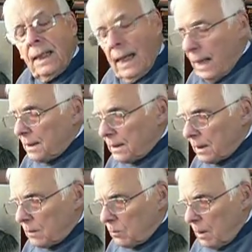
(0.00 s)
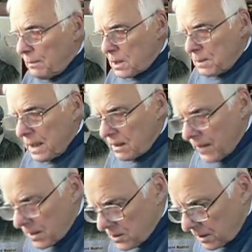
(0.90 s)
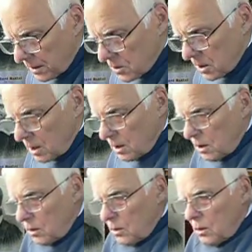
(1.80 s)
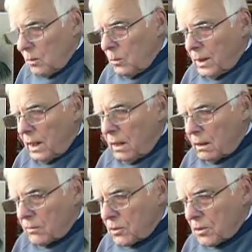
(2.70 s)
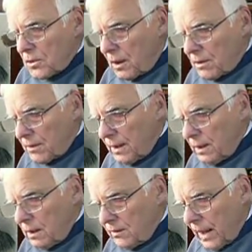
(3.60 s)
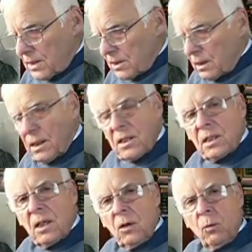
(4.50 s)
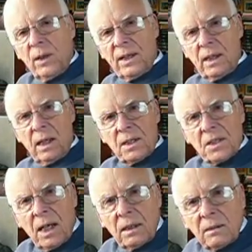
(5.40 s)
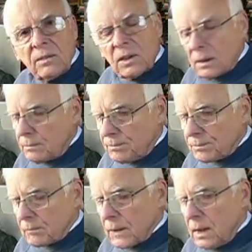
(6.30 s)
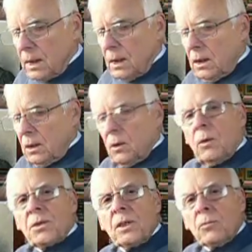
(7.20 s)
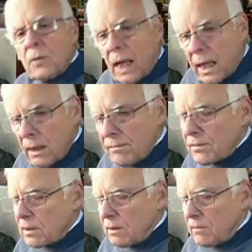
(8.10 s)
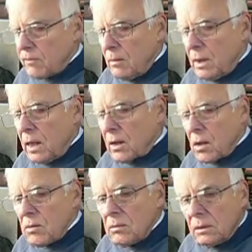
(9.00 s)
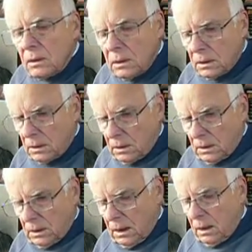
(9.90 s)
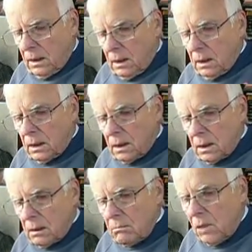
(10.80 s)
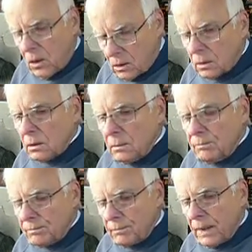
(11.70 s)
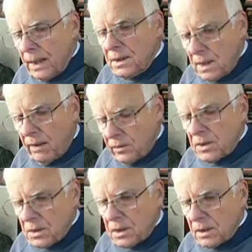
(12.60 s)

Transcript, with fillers: And uh, when we speak of excellence, we are, of course, not thinking of excellence within ourselves or derived from our own uh, moral endeavours